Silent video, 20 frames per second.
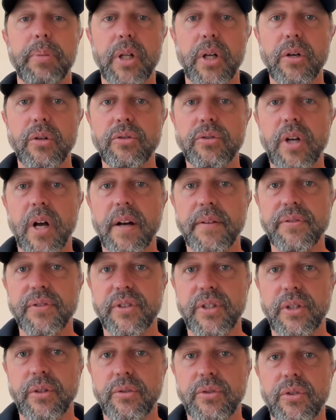blows off
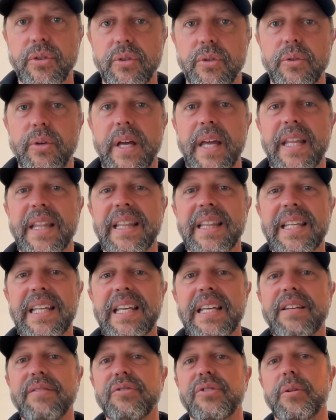CO2 and
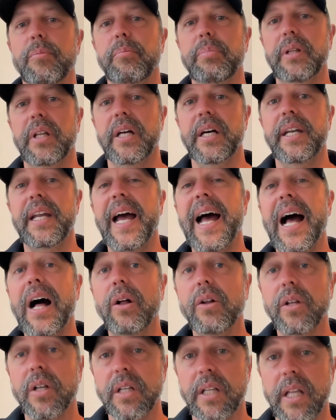leaves the blood
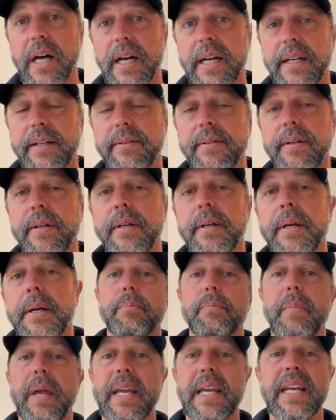alkaline,
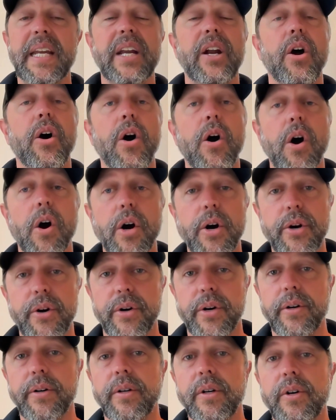making it
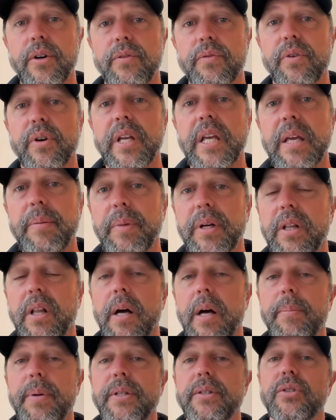harder for
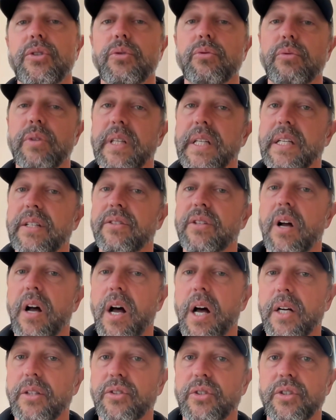hemoglobin to release
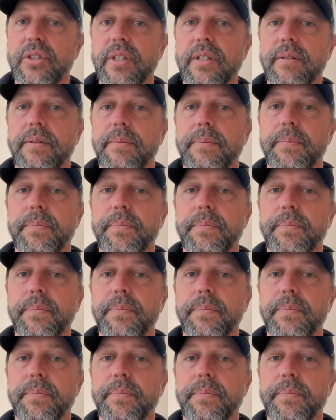oxygen.